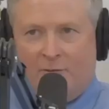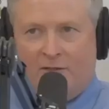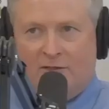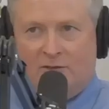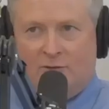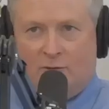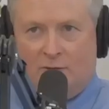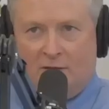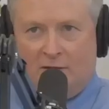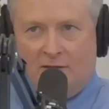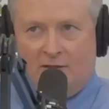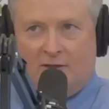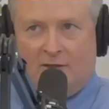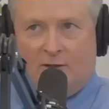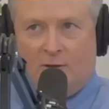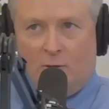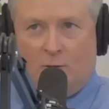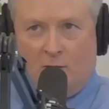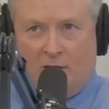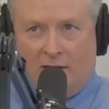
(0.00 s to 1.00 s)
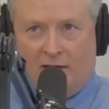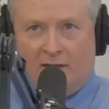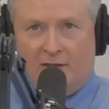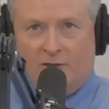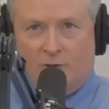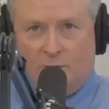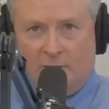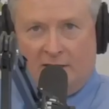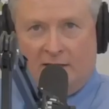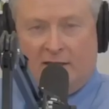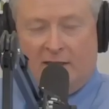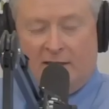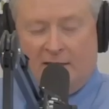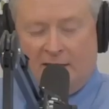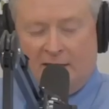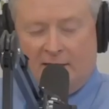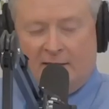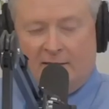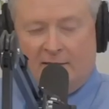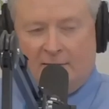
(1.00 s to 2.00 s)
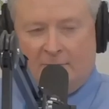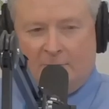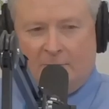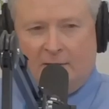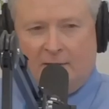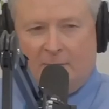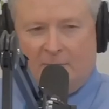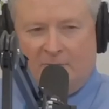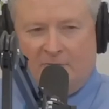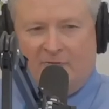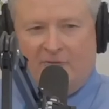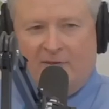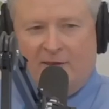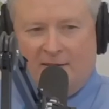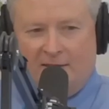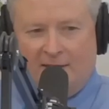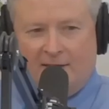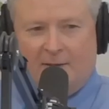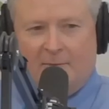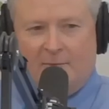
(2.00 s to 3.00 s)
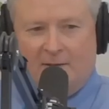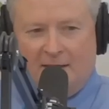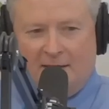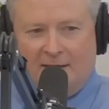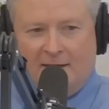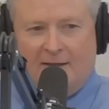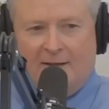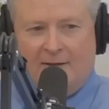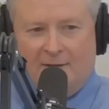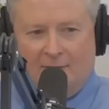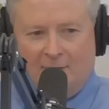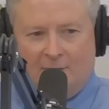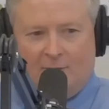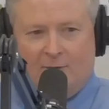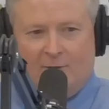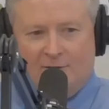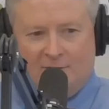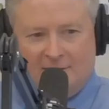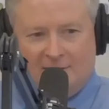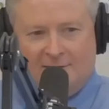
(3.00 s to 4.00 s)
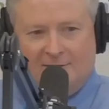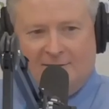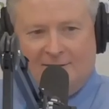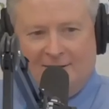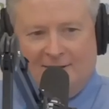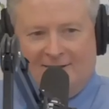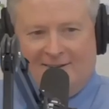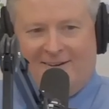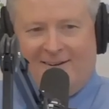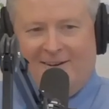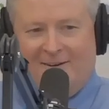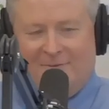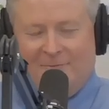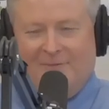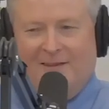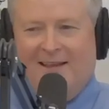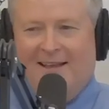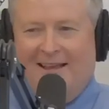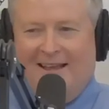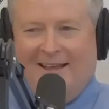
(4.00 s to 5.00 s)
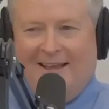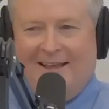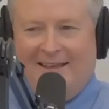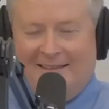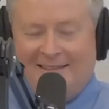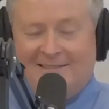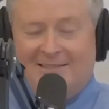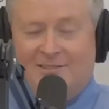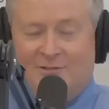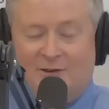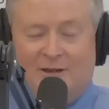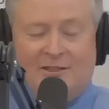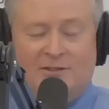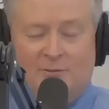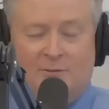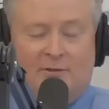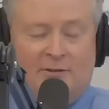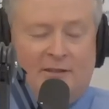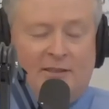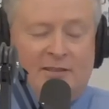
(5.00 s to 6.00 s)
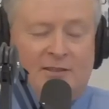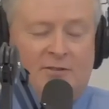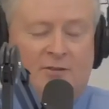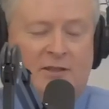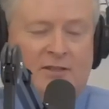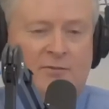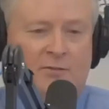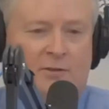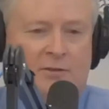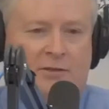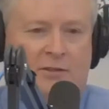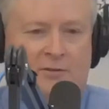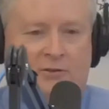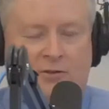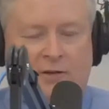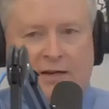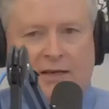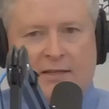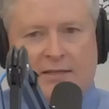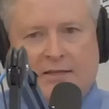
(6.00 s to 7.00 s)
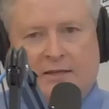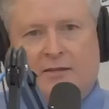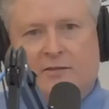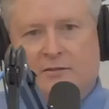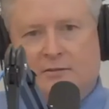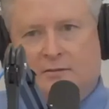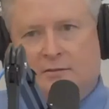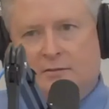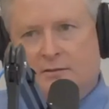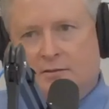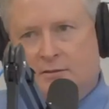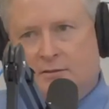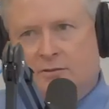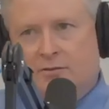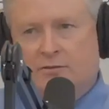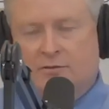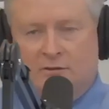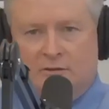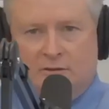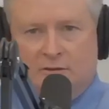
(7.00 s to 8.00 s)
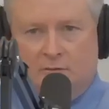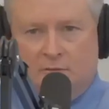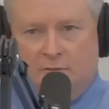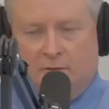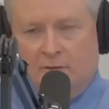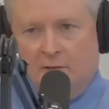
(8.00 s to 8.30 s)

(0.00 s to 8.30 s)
resorted to chronic drinking yet, but I feel like I'm getting close. It's stressful. It's stressful to try to tell students,